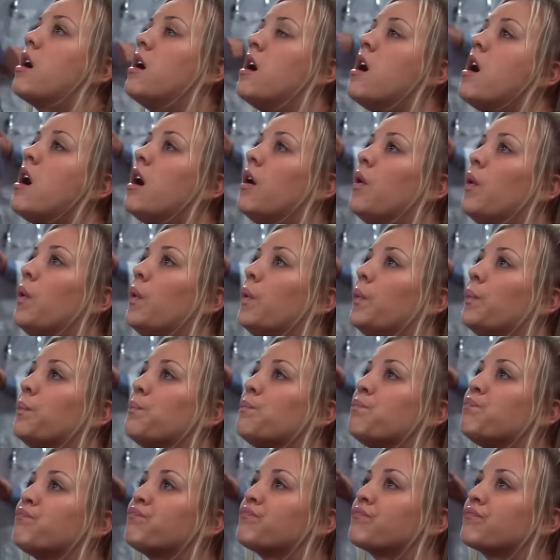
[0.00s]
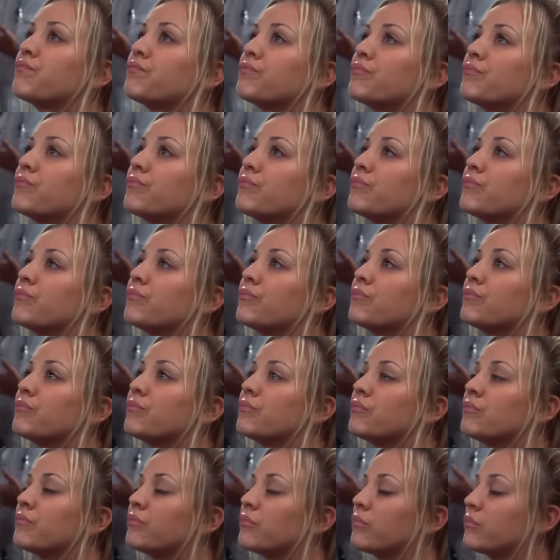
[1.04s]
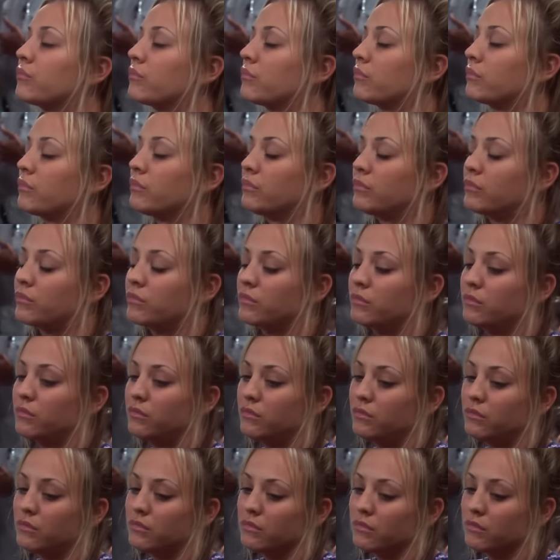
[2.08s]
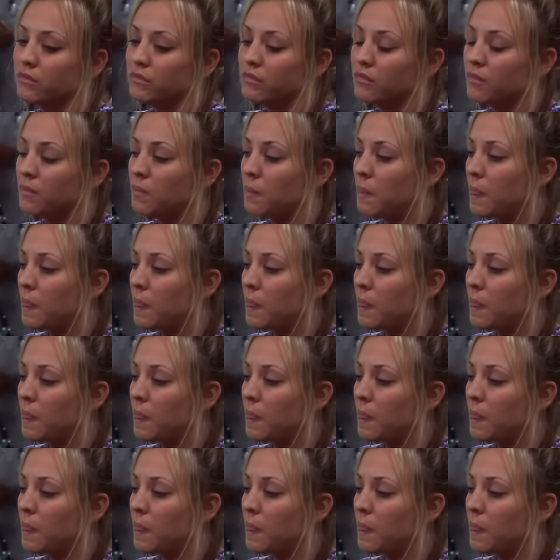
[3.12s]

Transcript: (silent)